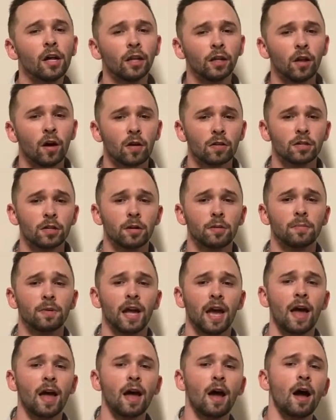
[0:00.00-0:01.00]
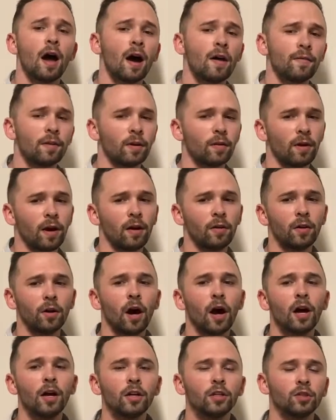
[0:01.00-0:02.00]
Long-term debt hovered around
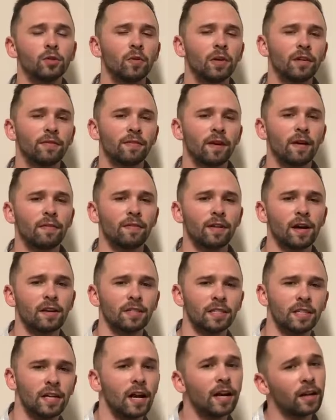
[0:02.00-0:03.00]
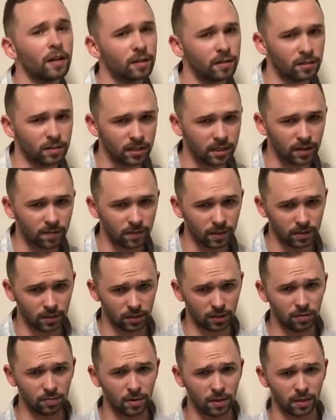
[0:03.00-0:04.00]

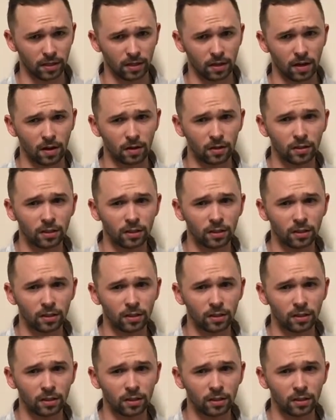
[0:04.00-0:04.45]
$125,972 million,